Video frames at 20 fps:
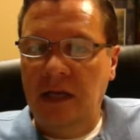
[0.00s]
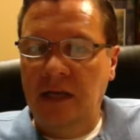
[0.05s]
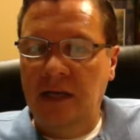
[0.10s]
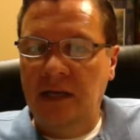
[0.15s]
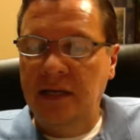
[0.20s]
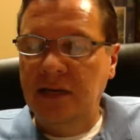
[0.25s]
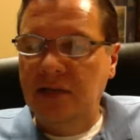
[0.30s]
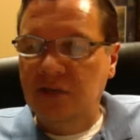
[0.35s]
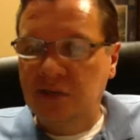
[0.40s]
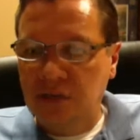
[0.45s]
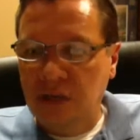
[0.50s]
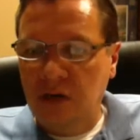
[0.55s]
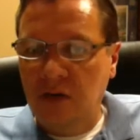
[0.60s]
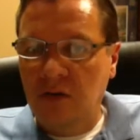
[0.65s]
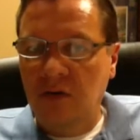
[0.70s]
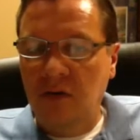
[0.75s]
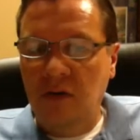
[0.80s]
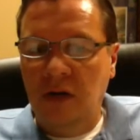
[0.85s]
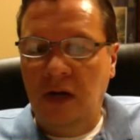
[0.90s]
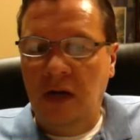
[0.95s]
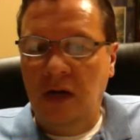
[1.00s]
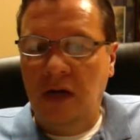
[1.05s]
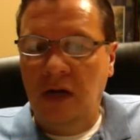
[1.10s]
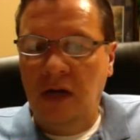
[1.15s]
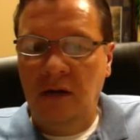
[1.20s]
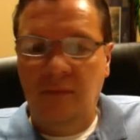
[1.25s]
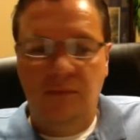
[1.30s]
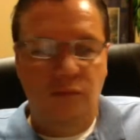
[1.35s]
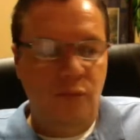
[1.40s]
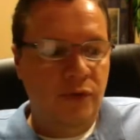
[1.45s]
did so
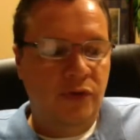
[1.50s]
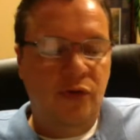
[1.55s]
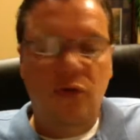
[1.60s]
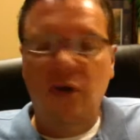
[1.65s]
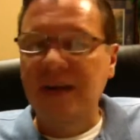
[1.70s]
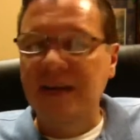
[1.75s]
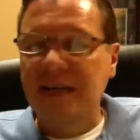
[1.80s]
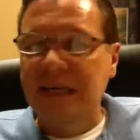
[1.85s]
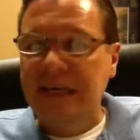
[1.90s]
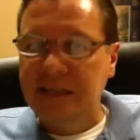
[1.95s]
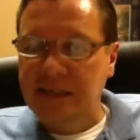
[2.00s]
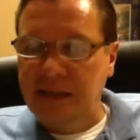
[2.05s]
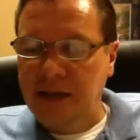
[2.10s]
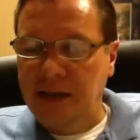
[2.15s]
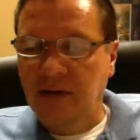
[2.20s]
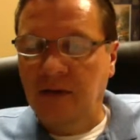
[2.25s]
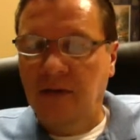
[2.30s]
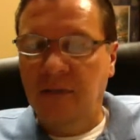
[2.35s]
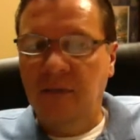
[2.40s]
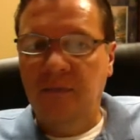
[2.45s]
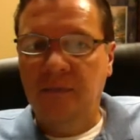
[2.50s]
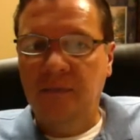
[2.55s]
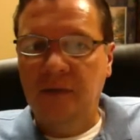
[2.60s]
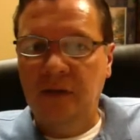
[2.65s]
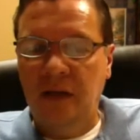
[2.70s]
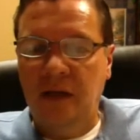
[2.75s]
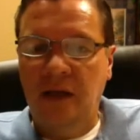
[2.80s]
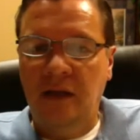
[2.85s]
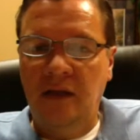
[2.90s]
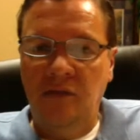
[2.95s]
uh, with great detail
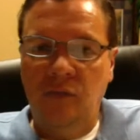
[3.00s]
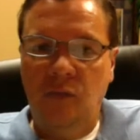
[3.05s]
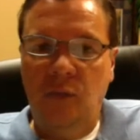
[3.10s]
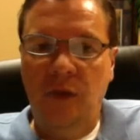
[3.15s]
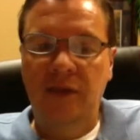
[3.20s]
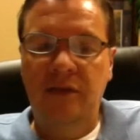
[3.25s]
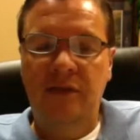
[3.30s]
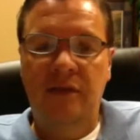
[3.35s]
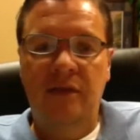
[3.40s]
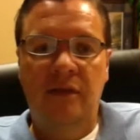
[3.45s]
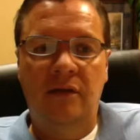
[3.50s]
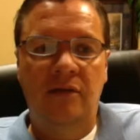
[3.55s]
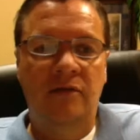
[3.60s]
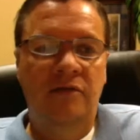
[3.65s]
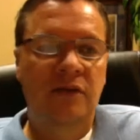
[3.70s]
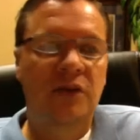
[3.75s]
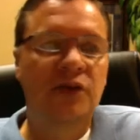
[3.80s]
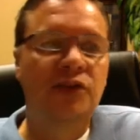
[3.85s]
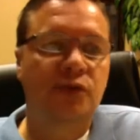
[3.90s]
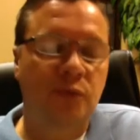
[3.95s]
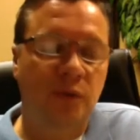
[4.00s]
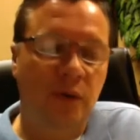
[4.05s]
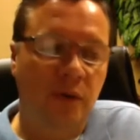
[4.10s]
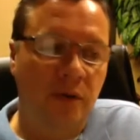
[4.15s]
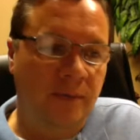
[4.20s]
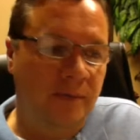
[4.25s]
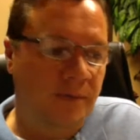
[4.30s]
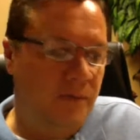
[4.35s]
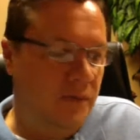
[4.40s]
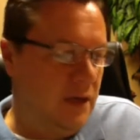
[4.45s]
and with
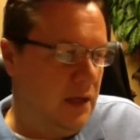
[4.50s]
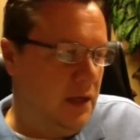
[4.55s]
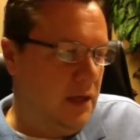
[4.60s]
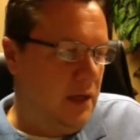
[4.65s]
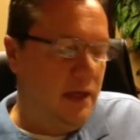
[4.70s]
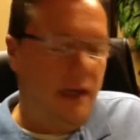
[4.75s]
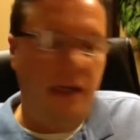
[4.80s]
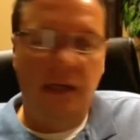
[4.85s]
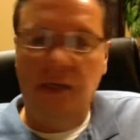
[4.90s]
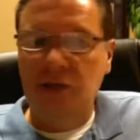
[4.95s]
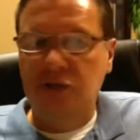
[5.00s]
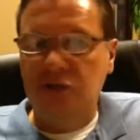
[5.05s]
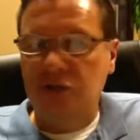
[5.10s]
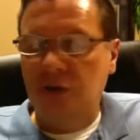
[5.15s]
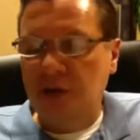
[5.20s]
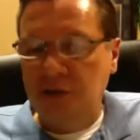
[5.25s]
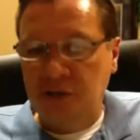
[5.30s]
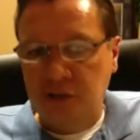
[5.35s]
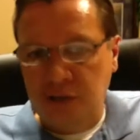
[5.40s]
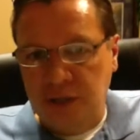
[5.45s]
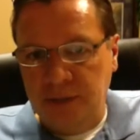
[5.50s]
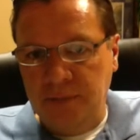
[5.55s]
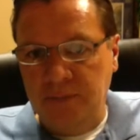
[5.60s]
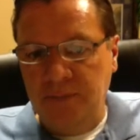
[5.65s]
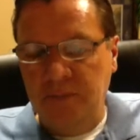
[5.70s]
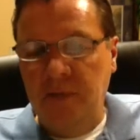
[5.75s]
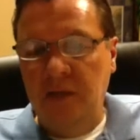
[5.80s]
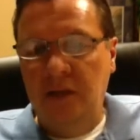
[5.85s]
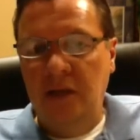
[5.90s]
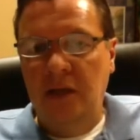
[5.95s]
visual illustration
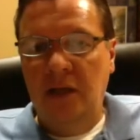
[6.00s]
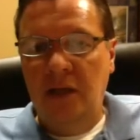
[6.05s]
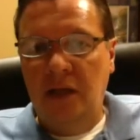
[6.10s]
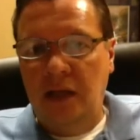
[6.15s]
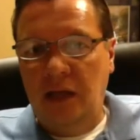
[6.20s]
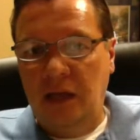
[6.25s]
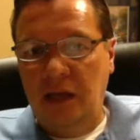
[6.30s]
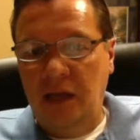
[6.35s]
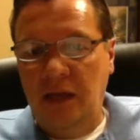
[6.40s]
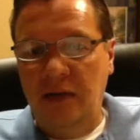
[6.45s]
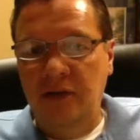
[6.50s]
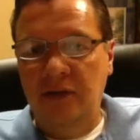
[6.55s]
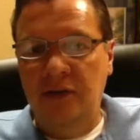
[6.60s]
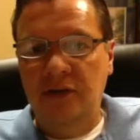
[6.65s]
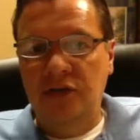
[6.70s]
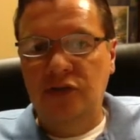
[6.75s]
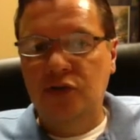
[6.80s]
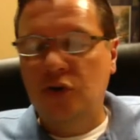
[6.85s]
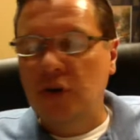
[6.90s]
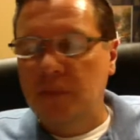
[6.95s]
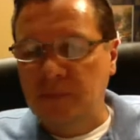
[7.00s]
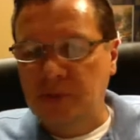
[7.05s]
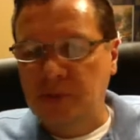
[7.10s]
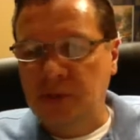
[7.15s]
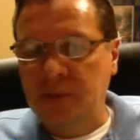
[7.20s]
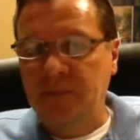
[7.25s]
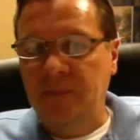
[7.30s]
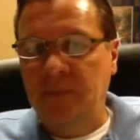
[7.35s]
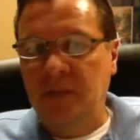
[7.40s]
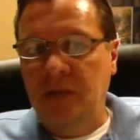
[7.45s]
and
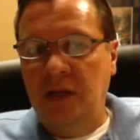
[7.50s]
description.